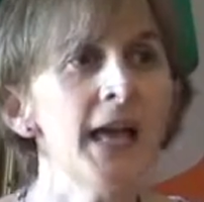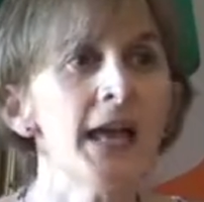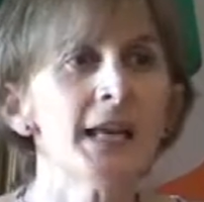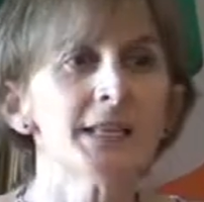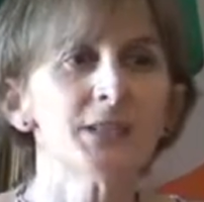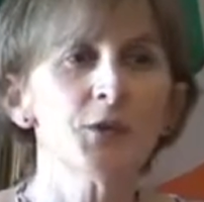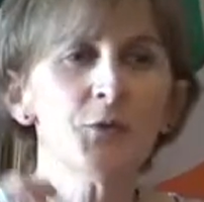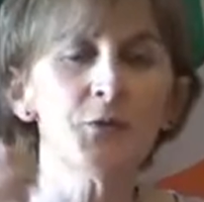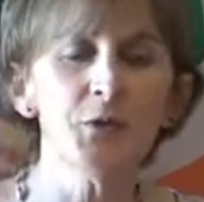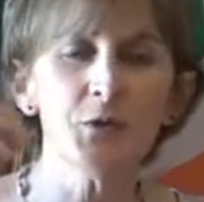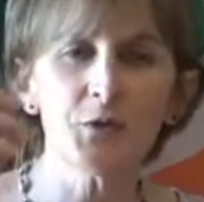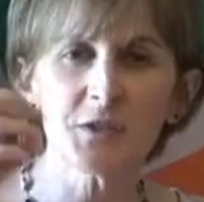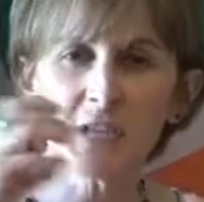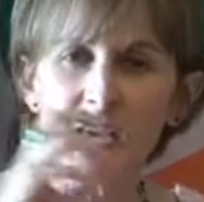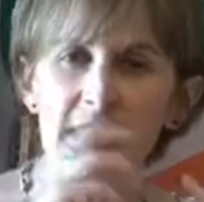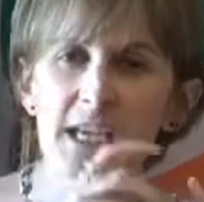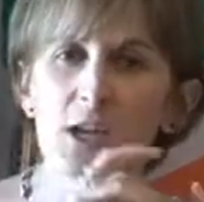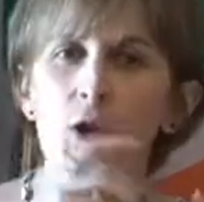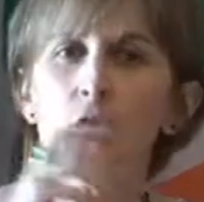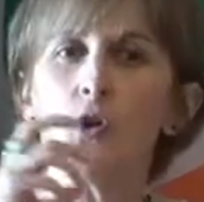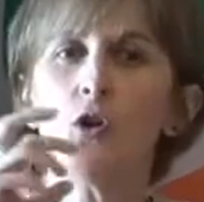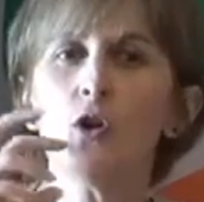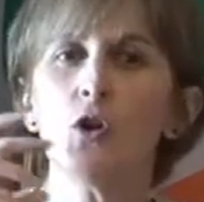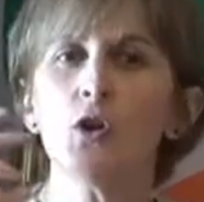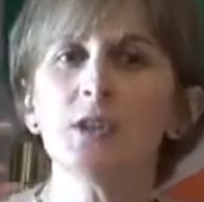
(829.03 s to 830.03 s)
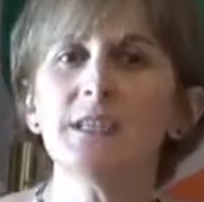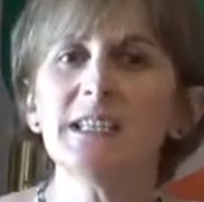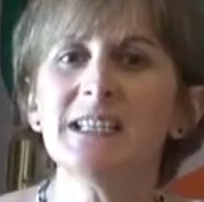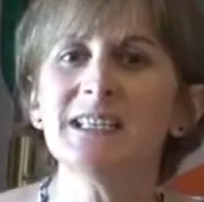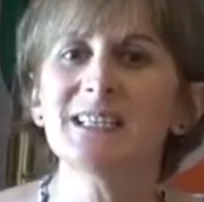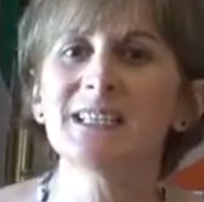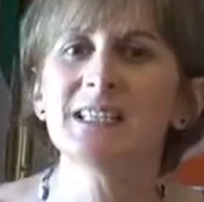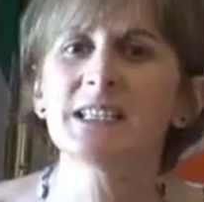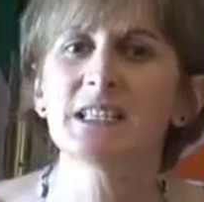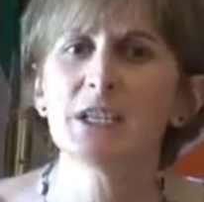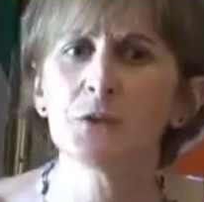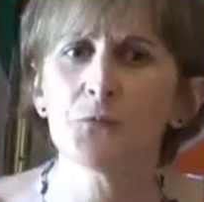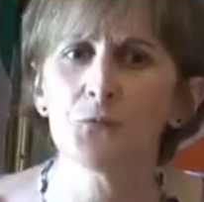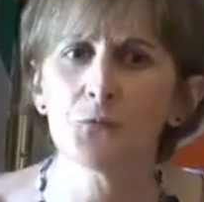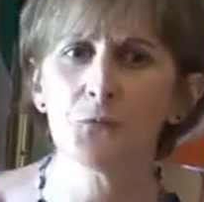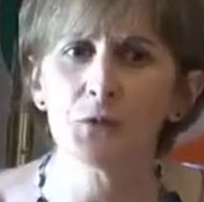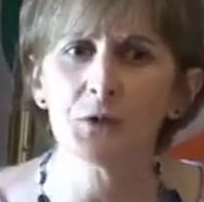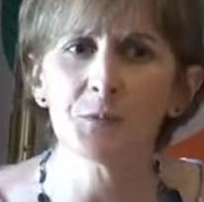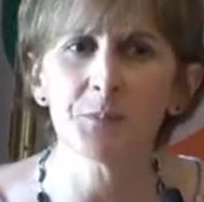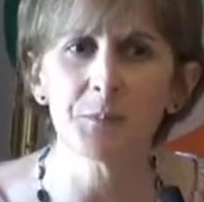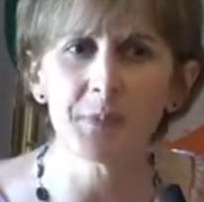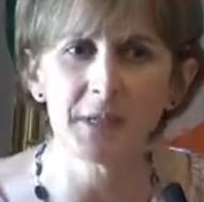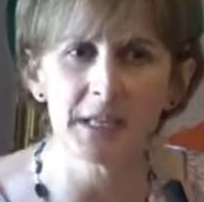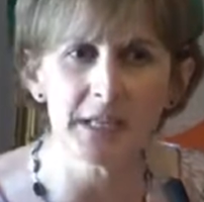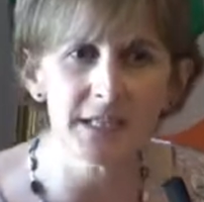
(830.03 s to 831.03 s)
So if you take all these
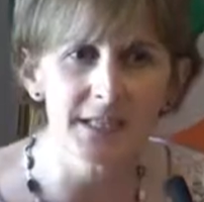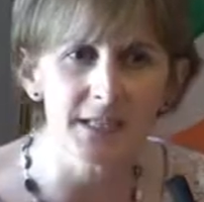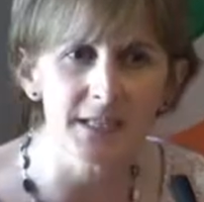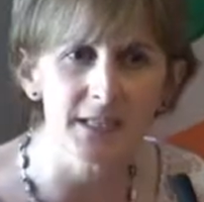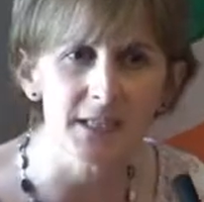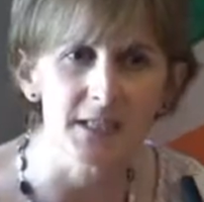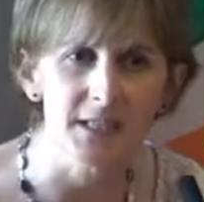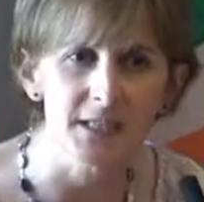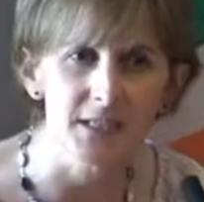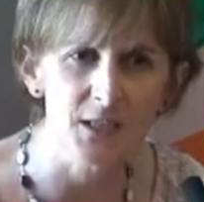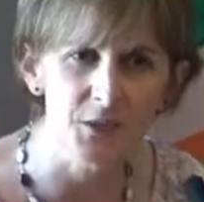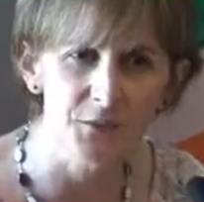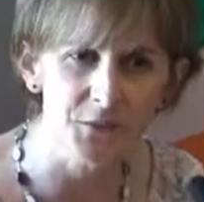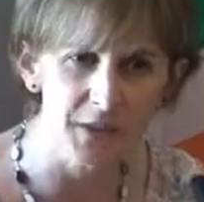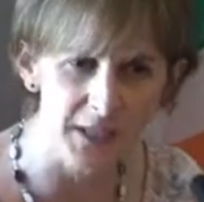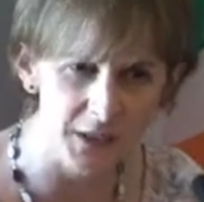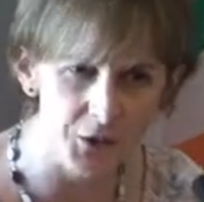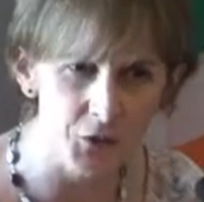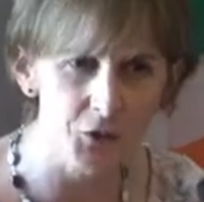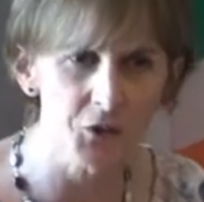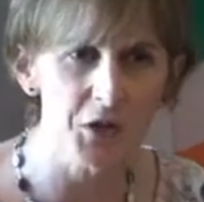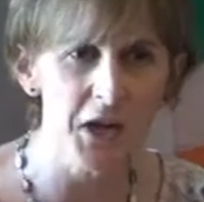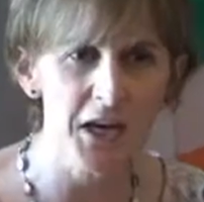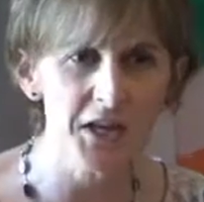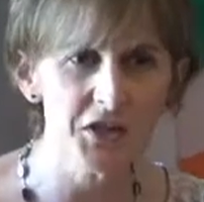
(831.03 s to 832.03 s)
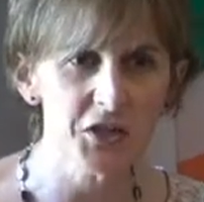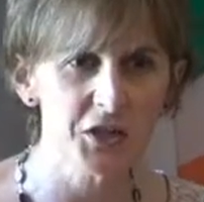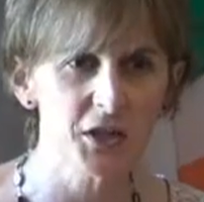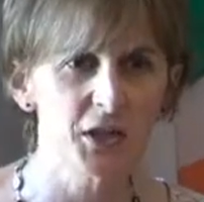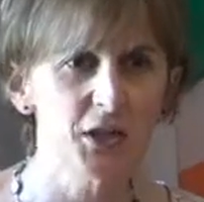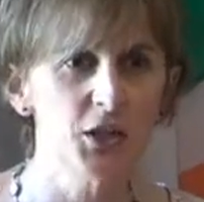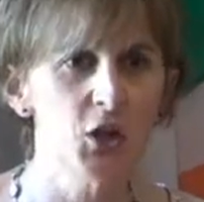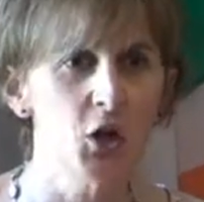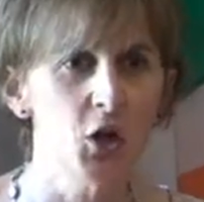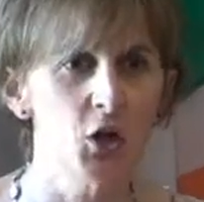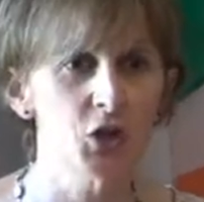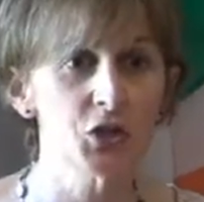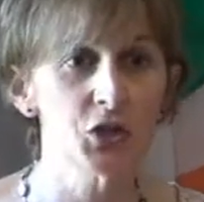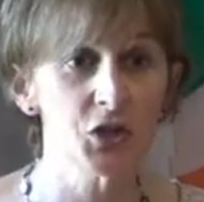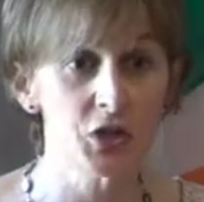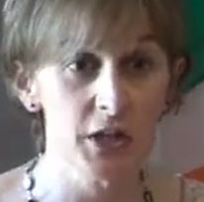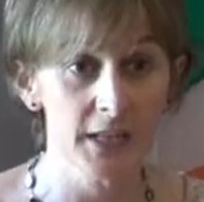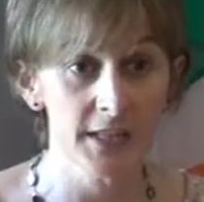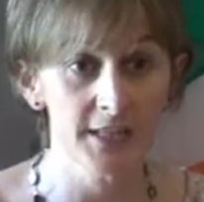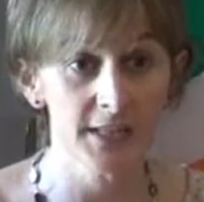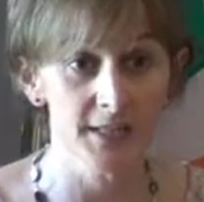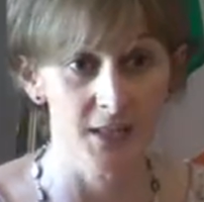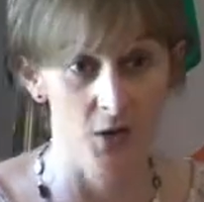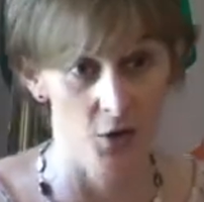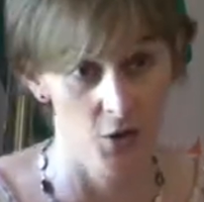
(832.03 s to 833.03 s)
different pieces of the international law
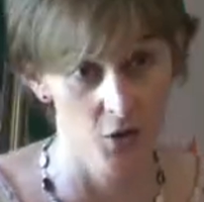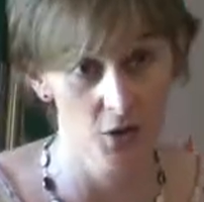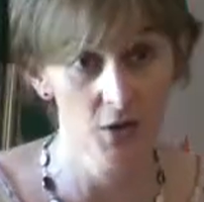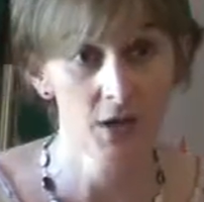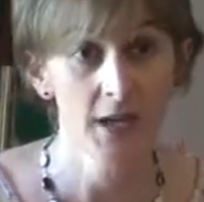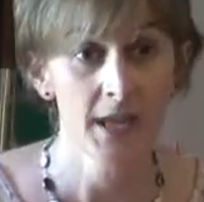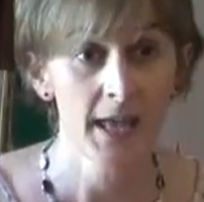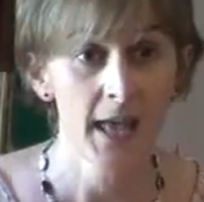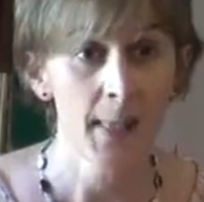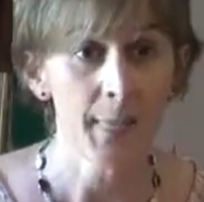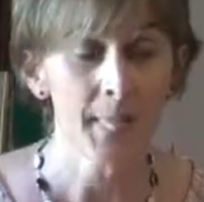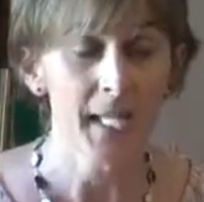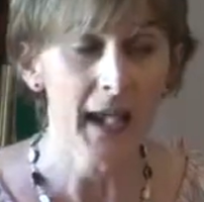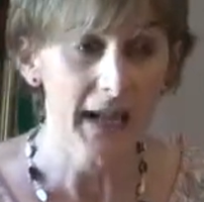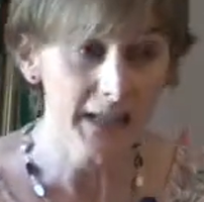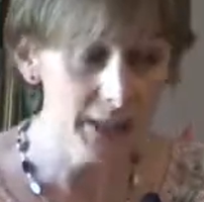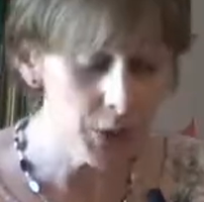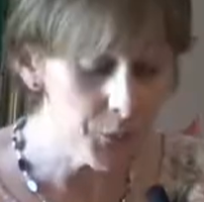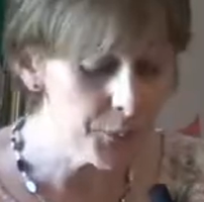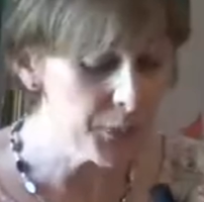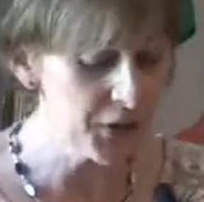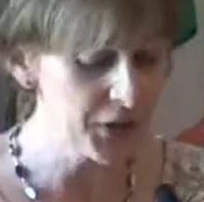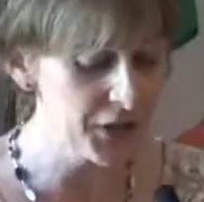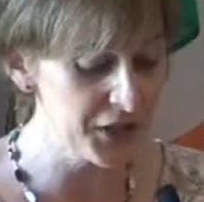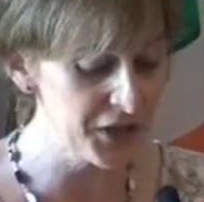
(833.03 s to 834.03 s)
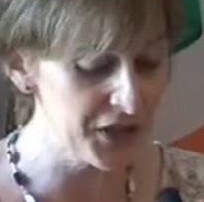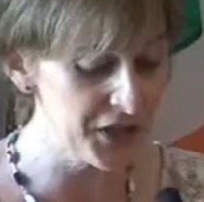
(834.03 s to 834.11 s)
jigsaw and you put it